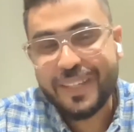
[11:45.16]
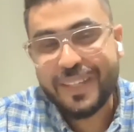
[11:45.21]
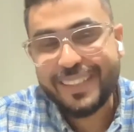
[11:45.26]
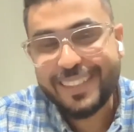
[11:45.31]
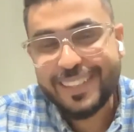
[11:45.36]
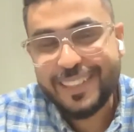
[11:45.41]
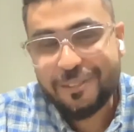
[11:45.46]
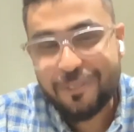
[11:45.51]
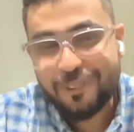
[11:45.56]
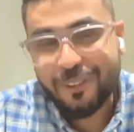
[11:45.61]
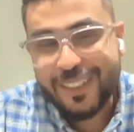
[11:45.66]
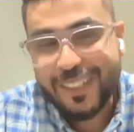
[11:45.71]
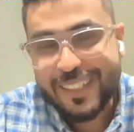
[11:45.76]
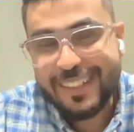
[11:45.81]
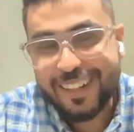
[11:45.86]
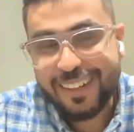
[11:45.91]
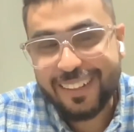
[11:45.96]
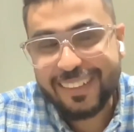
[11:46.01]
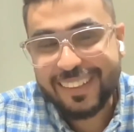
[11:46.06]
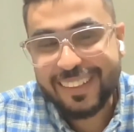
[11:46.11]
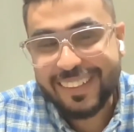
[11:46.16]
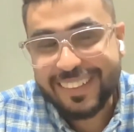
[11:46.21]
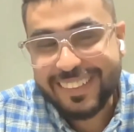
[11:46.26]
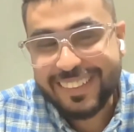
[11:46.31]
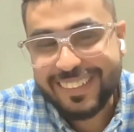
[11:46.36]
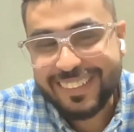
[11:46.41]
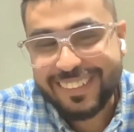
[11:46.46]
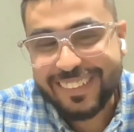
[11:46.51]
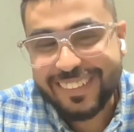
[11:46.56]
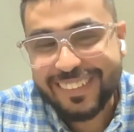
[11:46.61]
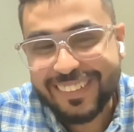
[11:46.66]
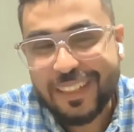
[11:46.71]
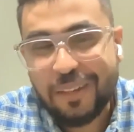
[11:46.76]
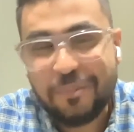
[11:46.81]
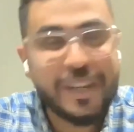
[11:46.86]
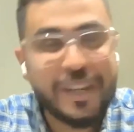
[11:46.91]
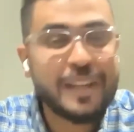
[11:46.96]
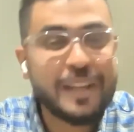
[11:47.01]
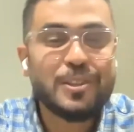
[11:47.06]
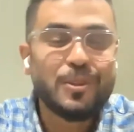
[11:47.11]
message for the young leaders. I
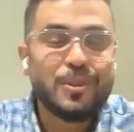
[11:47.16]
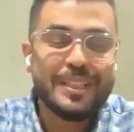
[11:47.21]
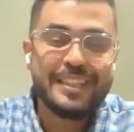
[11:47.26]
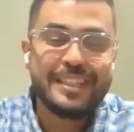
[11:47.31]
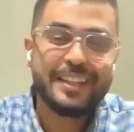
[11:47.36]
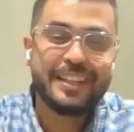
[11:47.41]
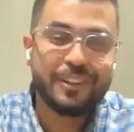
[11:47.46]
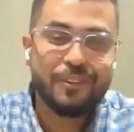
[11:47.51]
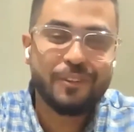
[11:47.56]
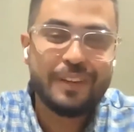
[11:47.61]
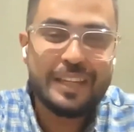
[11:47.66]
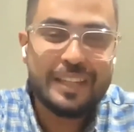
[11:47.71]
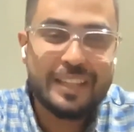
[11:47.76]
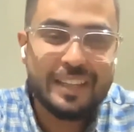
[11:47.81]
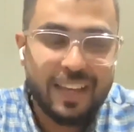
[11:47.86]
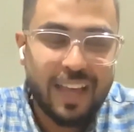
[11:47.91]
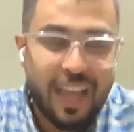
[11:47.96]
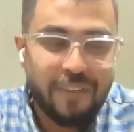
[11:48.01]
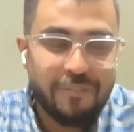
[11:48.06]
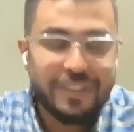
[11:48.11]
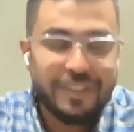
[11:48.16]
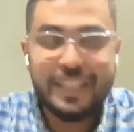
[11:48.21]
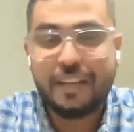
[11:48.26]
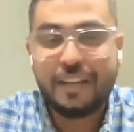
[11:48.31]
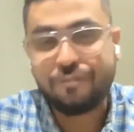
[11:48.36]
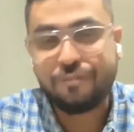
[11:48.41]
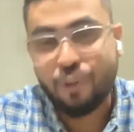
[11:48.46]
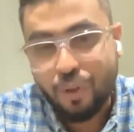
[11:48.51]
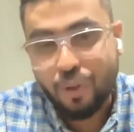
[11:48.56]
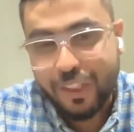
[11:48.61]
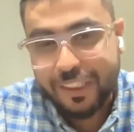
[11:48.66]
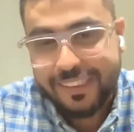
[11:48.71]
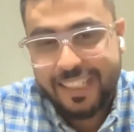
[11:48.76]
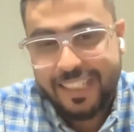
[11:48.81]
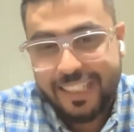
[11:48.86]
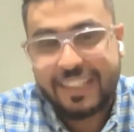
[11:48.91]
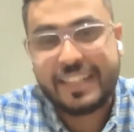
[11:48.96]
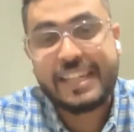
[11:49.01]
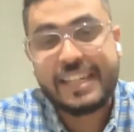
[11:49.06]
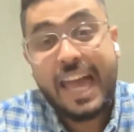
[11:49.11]
mean, I totally agree. Having that focus
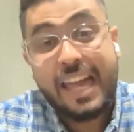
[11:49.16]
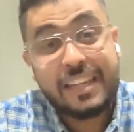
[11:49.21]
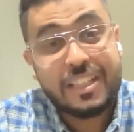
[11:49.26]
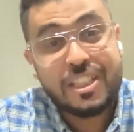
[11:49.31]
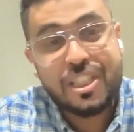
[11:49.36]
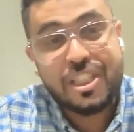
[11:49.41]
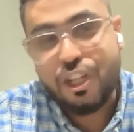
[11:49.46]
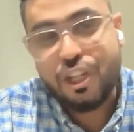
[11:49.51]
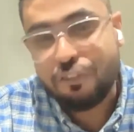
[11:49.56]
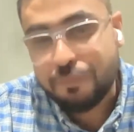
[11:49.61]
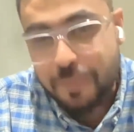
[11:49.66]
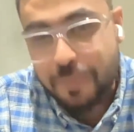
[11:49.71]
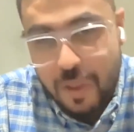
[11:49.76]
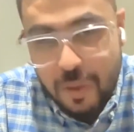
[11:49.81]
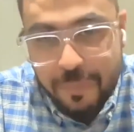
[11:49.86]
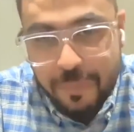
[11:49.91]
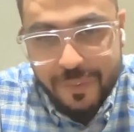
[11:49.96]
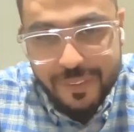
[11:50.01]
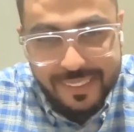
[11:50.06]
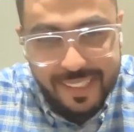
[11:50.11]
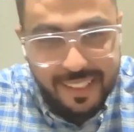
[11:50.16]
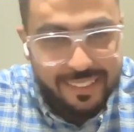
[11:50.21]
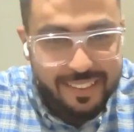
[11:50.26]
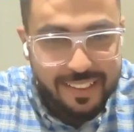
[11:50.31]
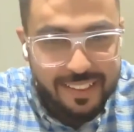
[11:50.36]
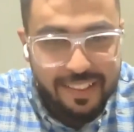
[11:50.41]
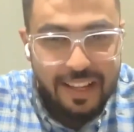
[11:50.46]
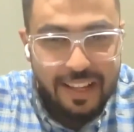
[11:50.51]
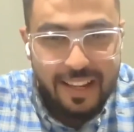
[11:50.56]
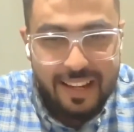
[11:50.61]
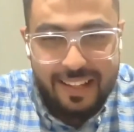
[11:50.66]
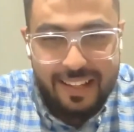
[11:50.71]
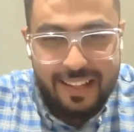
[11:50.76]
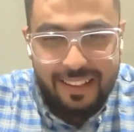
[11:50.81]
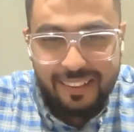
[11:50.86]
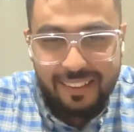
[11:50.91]
and clarity of purpose, I think